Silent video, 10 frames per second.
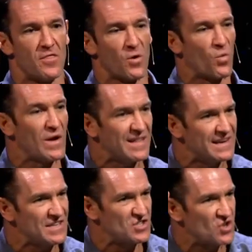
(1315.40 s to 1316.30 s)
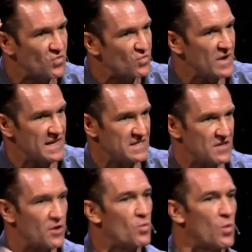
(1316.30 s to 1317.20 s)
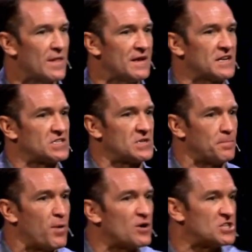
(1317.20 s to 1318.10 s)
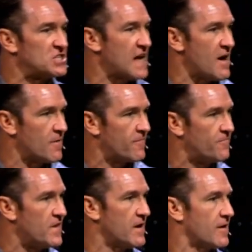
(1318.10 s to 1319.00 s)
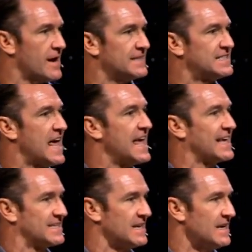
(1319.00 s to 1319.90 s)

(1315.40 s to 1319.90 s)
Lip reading: willingness to risk, their willingness to push down fear and take